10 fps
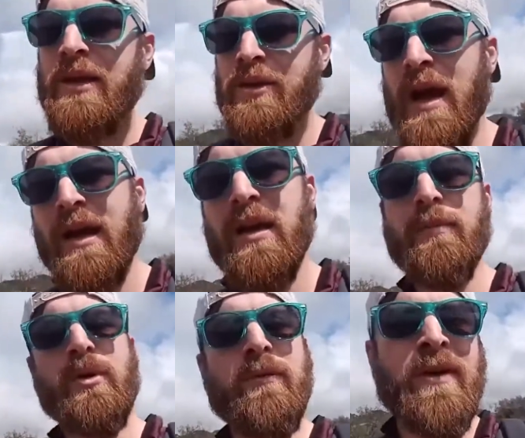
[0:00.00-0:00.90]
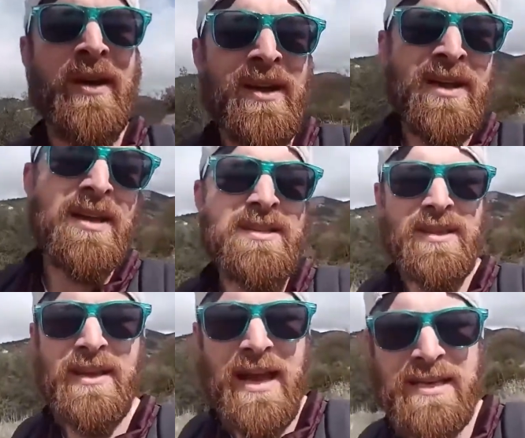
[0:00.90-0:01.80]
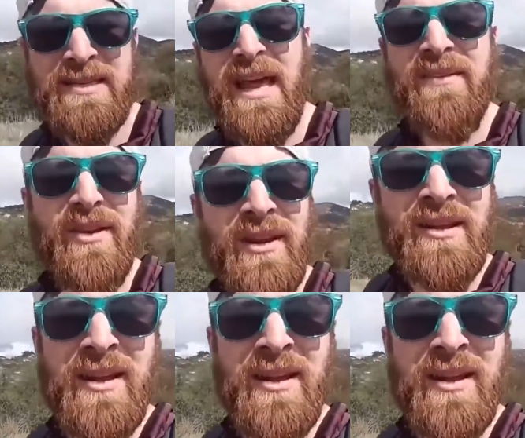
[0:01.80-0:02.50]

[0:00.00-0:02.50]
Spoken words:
you're not going to move to the next level.